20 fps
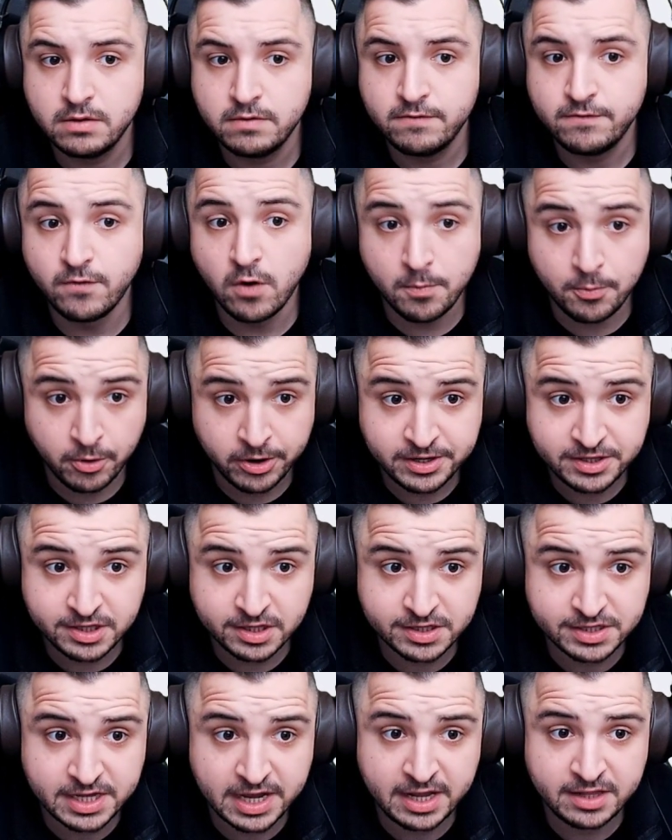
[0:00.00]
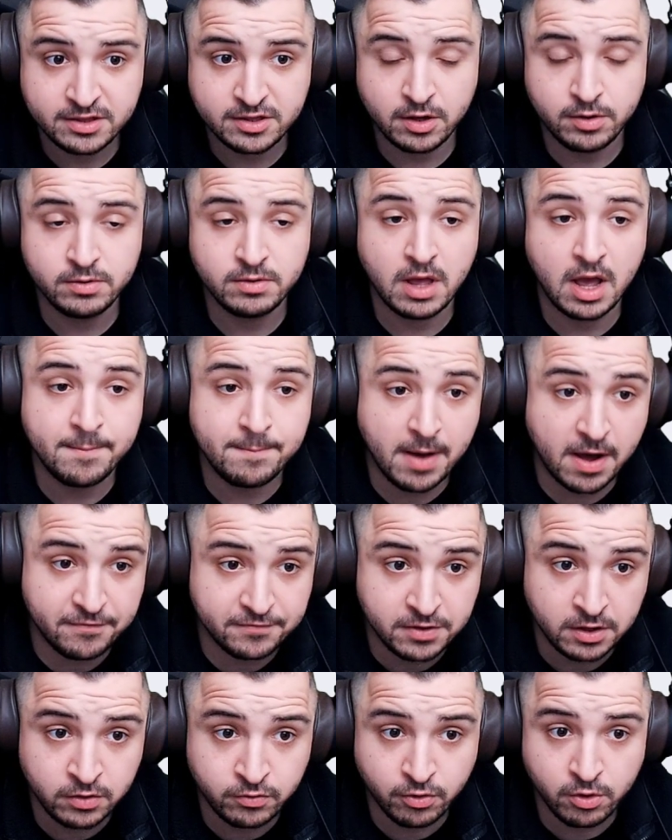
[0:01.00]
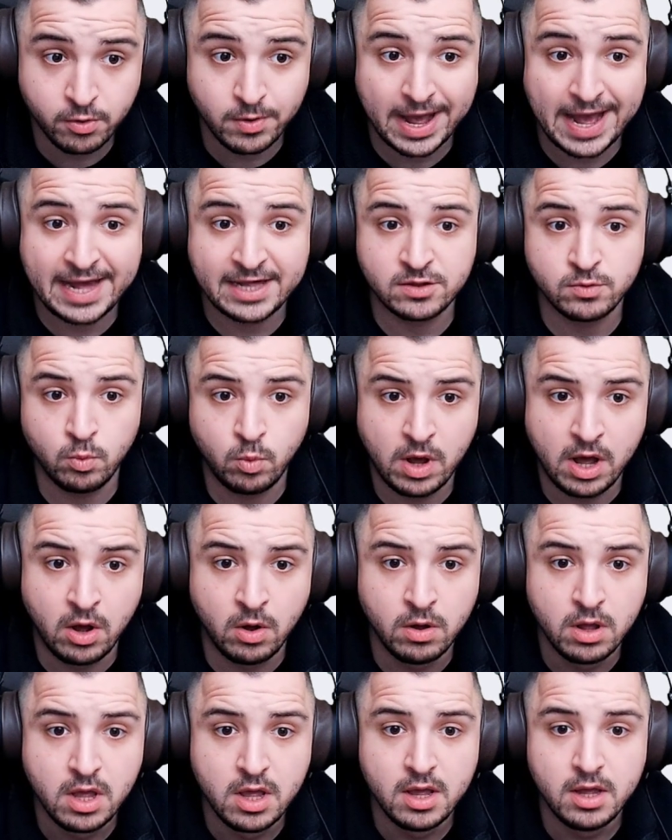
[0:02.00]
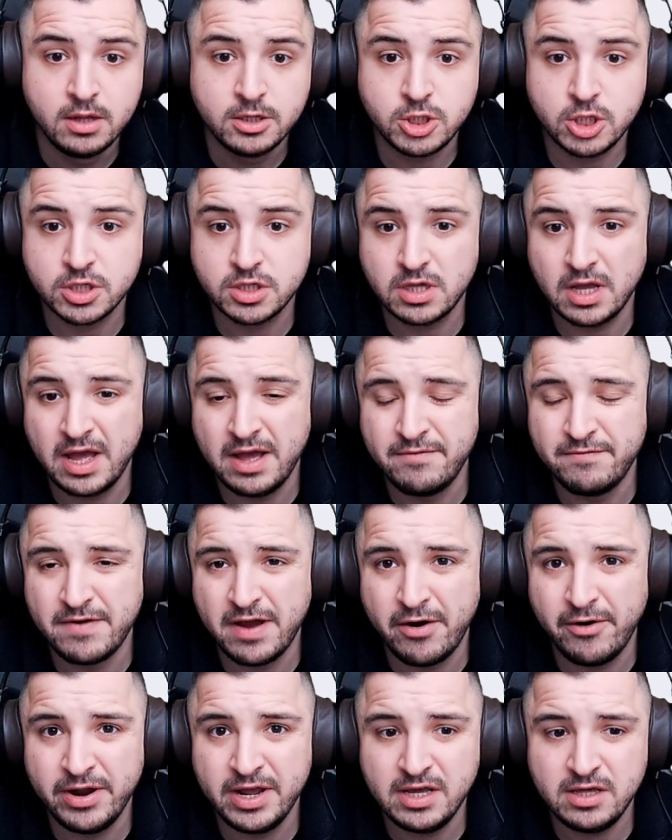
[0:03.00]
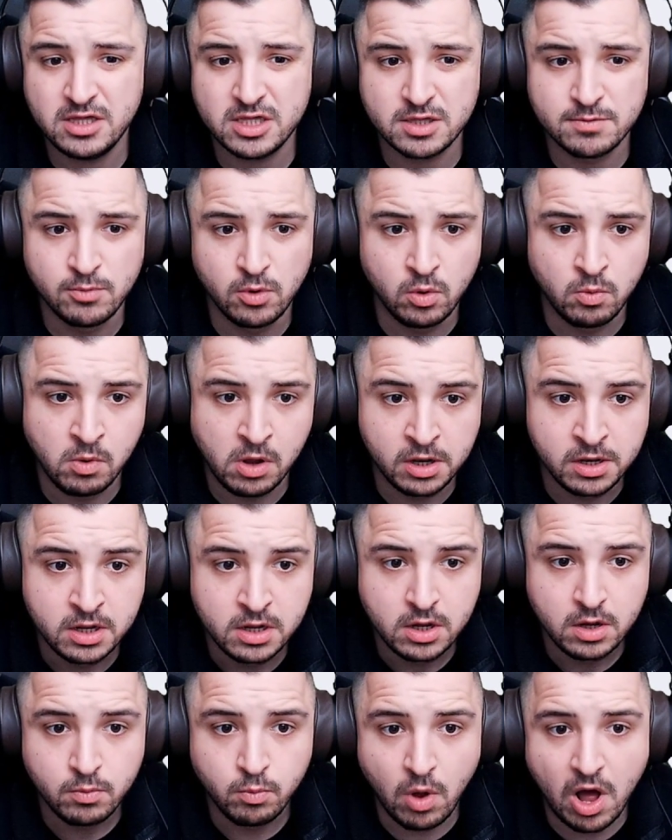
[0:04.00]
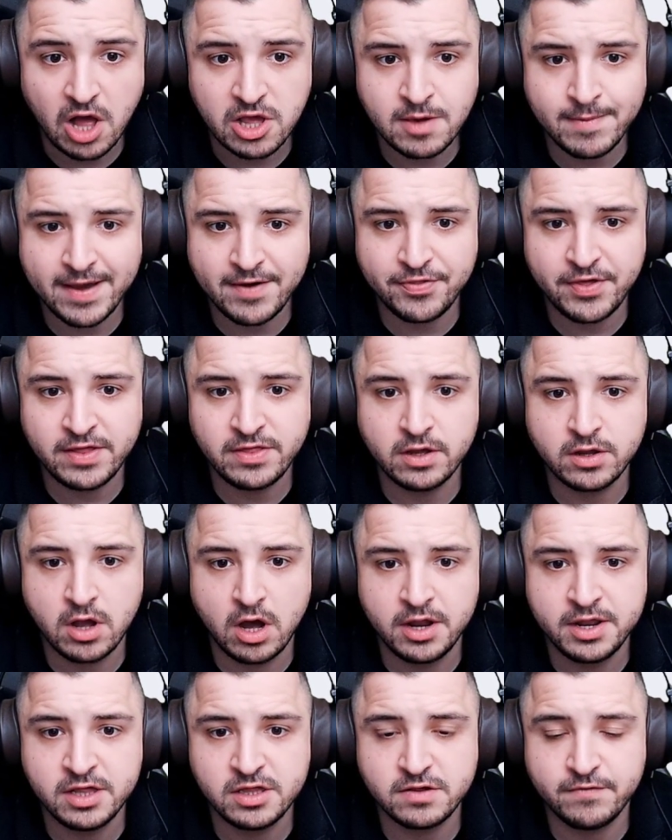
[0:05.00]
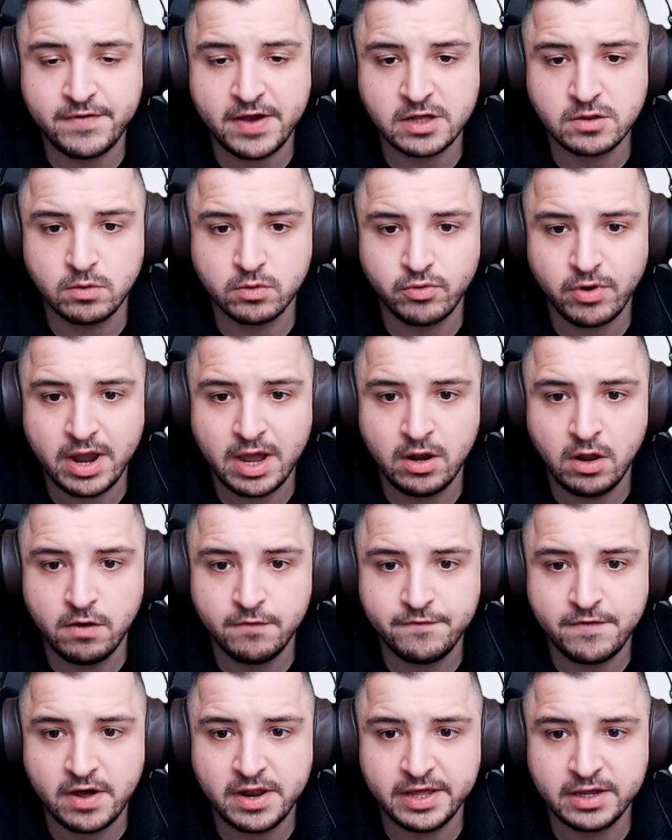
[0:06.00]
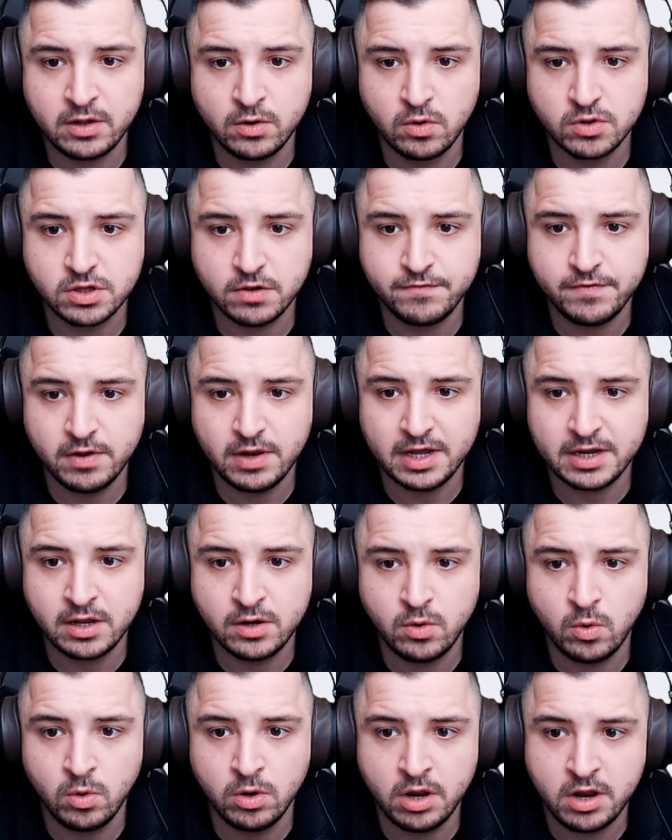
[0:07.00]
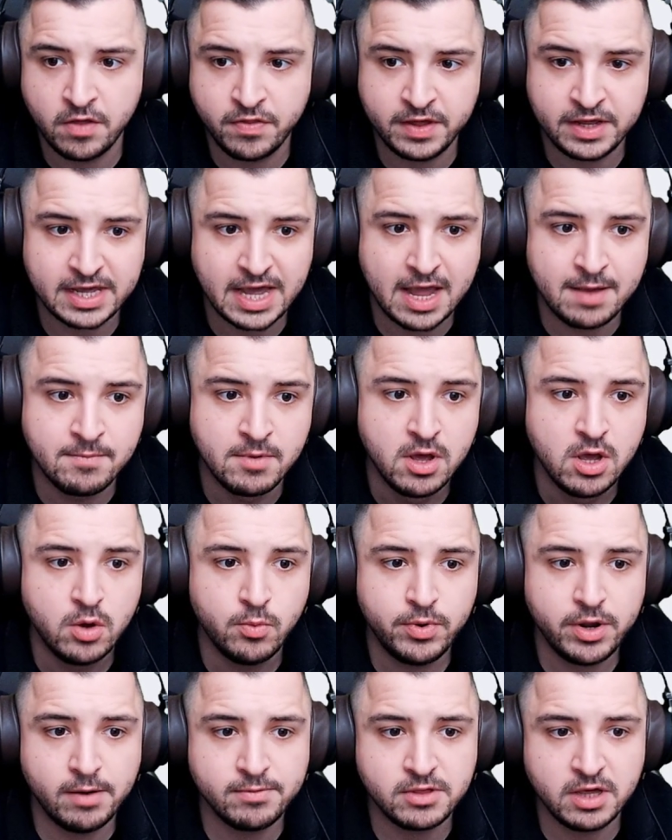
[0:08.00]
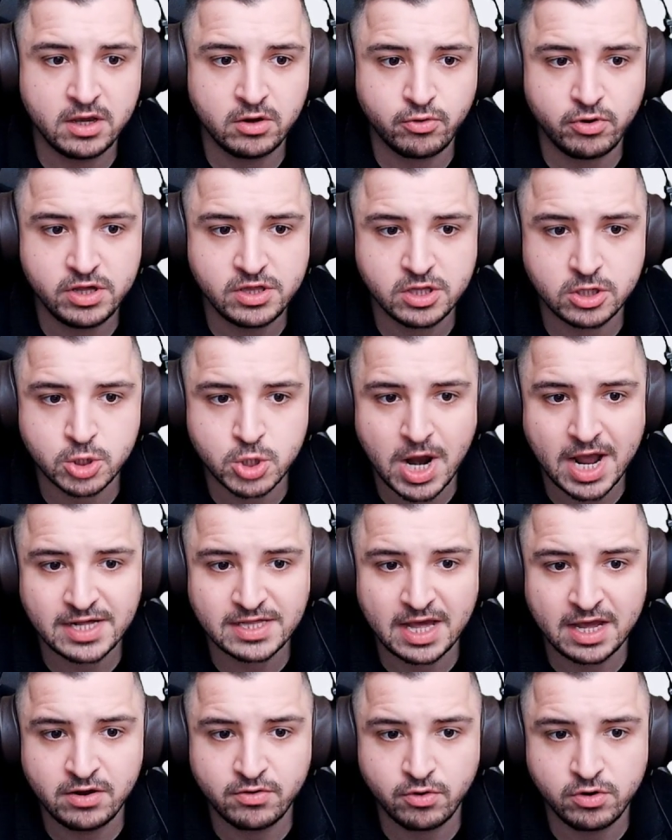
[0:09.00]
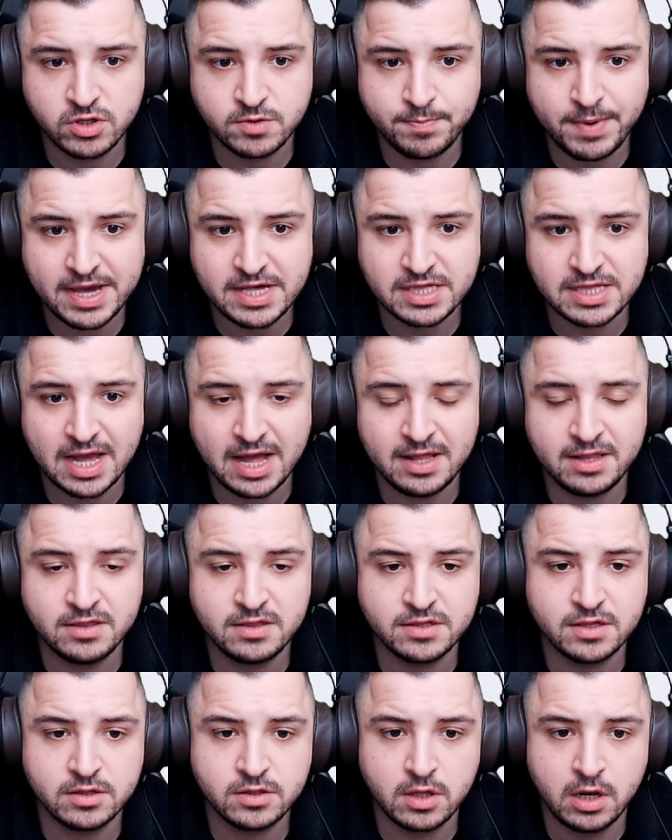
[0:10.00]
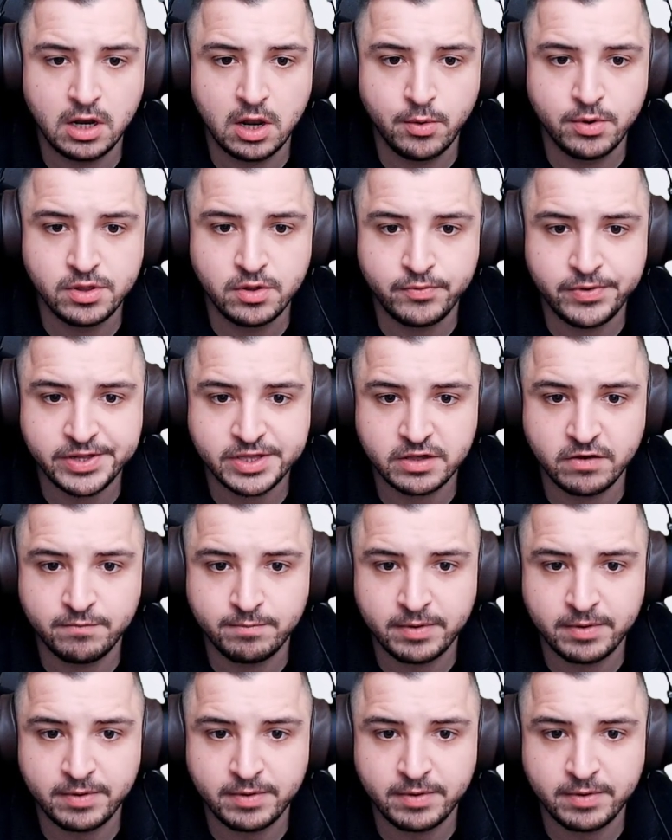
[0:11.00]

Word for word: four points instead. So a buff to Groot as well, just a very small one. While you may think the Guardians effects will create a lot of fun, it can also feel like an all or nothing game. We hope to increase Drax and Groot's base stats to lower the risk of